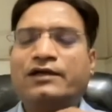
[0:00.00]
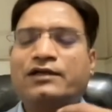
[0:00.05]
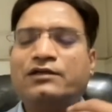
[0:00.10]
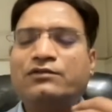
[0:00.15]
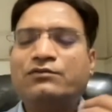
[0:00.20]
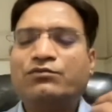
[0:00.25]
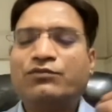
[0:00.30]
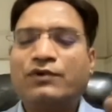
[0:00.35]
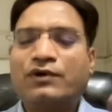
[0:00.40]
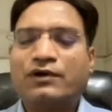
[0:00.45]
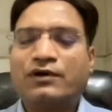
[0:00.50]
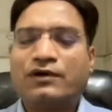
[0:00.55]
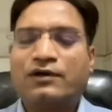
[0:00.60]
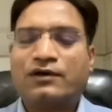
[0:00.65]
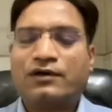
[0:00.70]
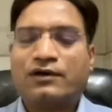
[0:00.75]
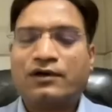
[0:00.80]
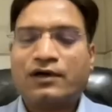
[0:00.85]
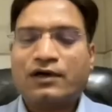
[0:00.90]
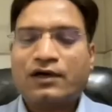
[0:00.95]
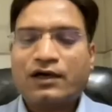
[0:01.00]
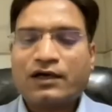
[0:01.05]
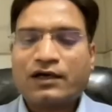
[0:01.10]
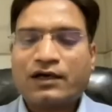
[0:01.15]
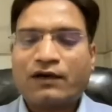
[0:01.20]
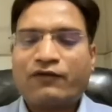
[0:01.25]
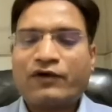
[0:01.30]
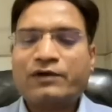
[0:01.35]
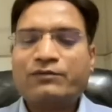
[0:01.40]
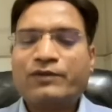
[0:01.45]
It is uh,
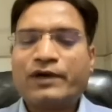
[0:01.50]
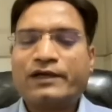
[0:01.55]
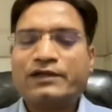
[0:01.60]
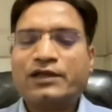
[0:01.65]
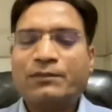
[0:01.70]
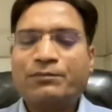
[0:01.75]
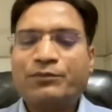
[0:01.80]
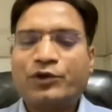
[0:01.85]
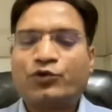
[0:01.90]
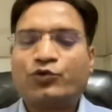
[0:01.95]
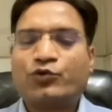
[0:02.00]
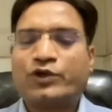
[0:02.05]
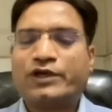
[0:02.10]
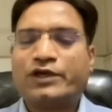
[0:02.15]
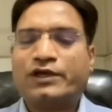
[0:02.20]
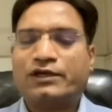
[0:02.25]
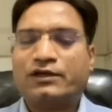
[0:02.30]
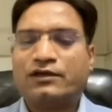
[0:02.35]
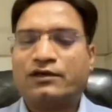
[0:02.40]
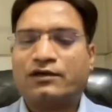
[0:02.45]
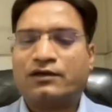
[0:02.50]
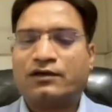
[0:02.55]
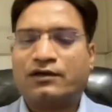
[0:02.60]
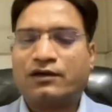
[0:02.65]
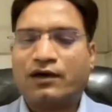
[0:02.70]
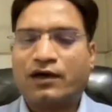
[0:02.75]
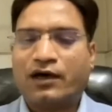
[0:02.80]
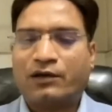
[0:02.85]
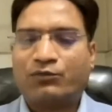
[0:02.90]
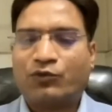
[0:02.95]
governed by the pituitary
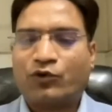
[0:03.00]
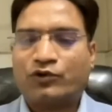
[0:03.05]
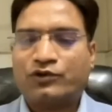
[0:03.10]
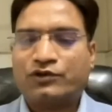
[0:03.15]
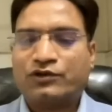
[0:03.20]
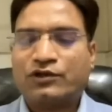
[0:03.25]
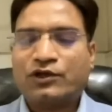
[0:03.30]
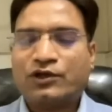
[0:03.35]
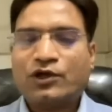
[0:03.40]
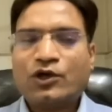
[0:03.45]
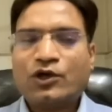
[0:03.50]
uh, hormone.